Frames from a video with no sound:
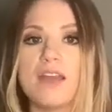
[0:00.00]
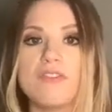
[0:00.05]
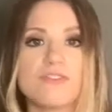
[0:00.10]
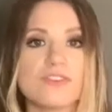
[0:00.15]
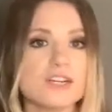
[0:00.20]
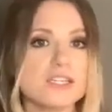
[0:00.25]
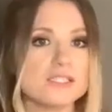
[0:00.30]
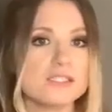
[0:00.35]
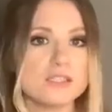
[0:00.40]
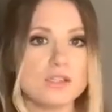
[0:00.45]

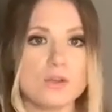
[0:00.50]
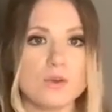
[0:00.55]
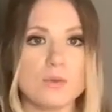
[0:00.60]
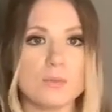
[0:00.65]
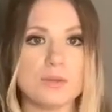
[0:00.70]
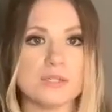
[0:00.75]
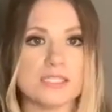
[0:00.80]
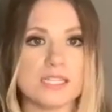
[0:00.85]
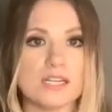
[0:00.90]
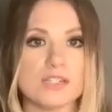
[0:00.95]
Every
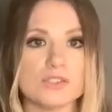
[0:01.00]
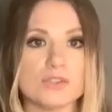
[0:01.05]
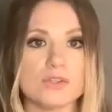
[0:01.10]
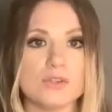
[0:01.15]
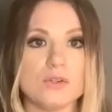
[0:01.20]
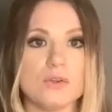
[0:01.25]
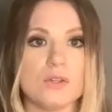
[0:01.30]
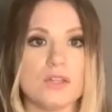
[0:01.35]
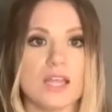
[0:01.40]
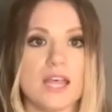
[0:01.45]
single
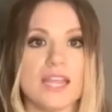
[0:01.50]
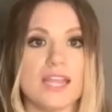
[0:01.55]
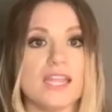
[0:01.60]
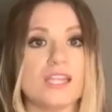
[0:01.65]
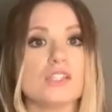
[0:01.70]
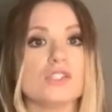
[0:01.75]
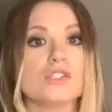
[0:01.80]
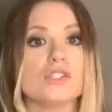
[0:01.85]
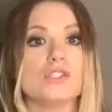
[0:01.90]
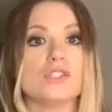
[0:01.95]
potential new
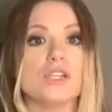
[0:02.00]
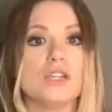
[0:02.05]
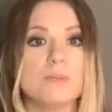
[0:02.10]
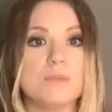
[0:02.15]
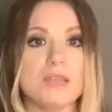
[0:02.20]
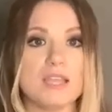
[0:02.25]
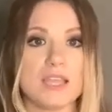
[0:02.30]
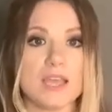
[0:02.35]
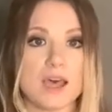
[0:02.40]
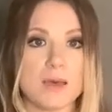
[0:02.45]
client
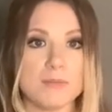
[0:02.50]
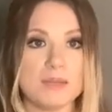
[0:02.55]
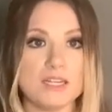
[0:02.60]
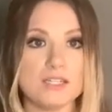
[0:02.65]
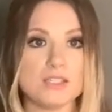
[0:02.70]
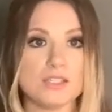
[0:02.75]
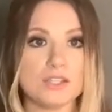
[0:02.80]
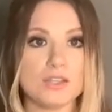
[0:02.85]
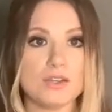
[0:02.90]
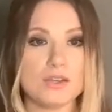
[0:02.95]
should be
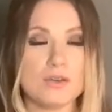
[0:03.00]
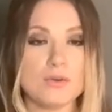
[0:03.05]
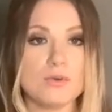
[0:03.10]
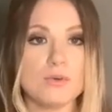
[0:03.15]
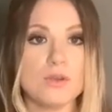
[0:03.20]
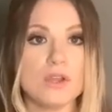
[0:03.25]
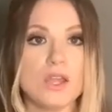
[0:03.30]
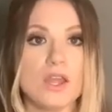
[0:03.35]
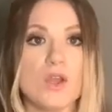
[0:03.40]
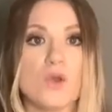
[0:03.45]
coming to
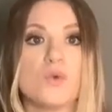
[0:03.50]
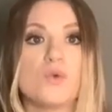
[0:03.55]
you